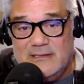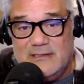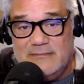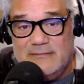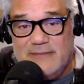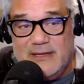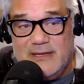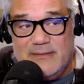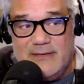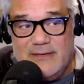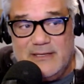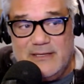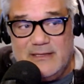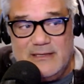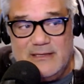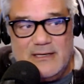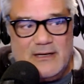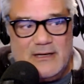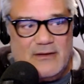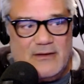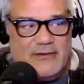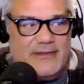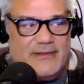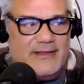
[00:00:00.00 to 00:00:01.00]
Maybe,
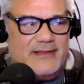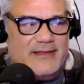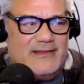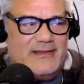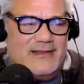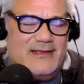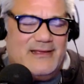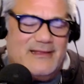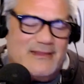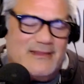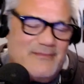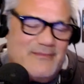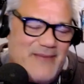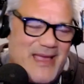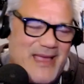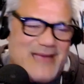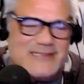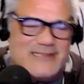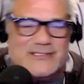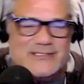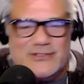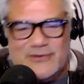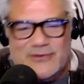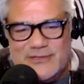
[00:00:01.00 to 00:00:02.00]
and the
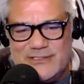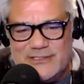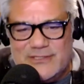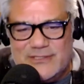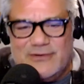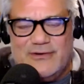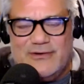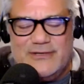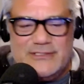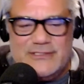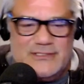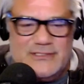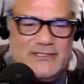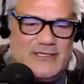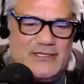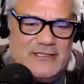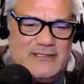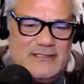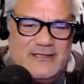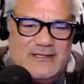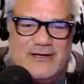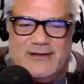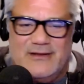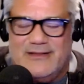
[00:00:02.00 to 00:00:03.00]
backstories are always
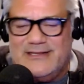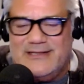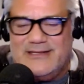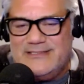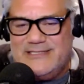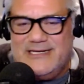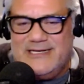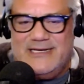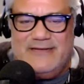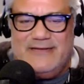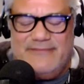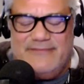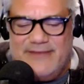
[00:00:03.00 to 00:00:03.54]
good, like J.D.